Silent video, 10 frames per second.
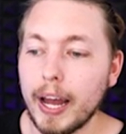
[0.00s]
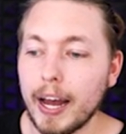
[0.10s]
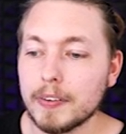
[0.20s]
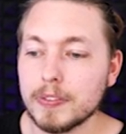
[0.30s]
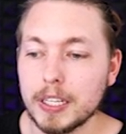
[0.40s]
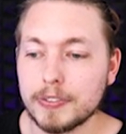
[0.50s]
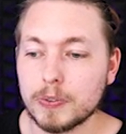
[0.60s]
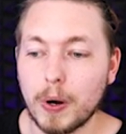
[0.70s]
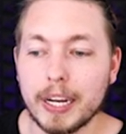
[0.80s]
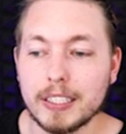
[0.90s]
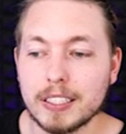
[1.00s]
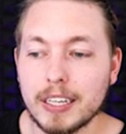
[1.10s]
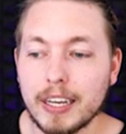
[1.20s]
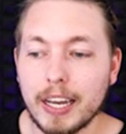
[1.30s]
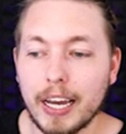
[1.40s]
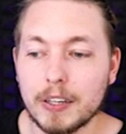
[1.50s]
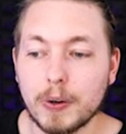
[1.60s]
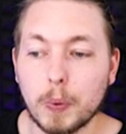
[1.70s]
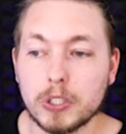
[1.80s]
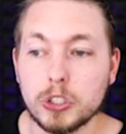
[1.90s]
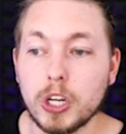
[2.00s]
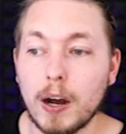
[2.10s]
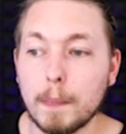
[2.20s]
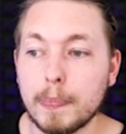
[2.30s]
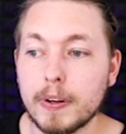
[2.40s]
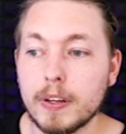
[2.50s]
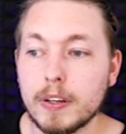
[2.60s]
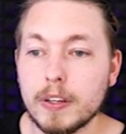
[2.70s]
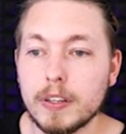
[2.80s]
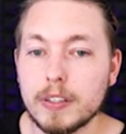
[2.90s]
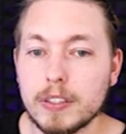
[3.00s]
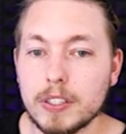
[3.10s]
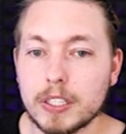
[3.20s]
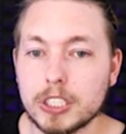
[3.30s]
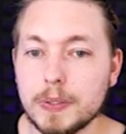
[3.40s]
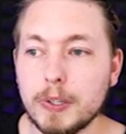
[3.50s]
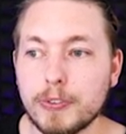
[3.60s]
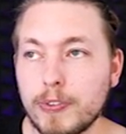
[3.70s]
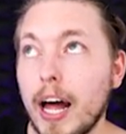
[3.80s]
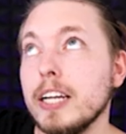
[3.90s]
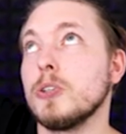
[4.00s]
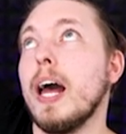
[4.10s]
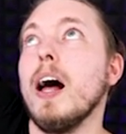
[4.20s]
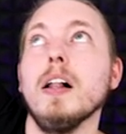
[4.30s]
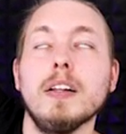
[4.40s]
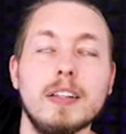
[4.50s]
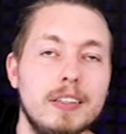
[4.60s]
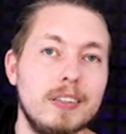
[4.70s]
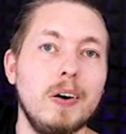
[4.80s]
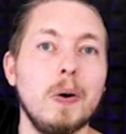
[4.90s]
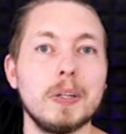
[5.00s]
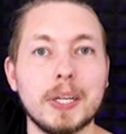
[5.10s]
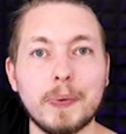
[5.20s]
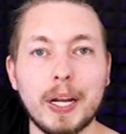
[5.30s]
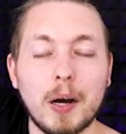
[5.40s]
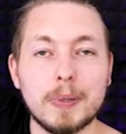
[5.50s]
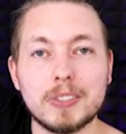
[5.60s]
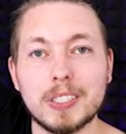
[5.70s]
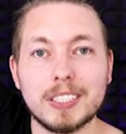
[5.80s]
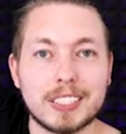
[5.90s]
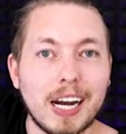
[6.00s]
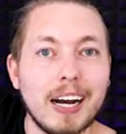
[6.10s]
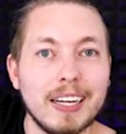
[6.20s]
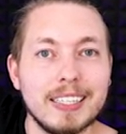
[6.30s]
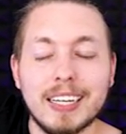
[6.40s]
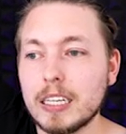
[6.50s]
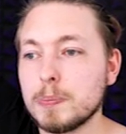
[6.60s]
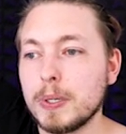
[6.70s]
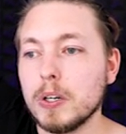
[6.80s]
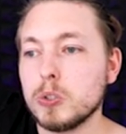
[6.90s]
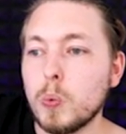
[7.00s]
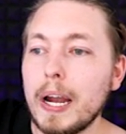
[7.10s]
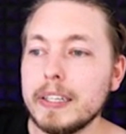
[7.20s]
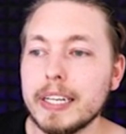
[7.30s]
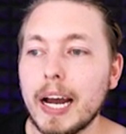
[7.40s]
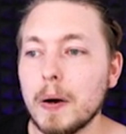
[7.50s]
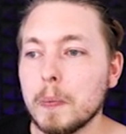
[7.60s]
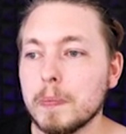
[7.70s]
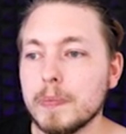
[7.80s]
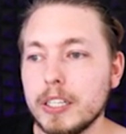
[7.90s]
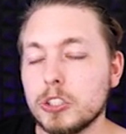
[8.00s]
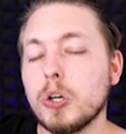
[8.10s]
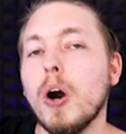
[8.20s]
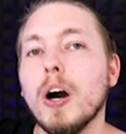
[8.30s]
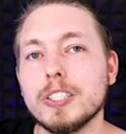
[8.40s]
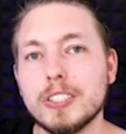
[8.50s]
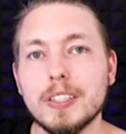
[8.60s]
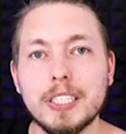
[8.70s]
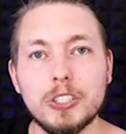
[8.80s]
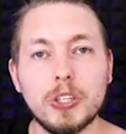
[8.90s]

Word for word: have left, right, and if I were to jump, you can see we fly to hell all the way up into the sky. And that's because right now it is constantly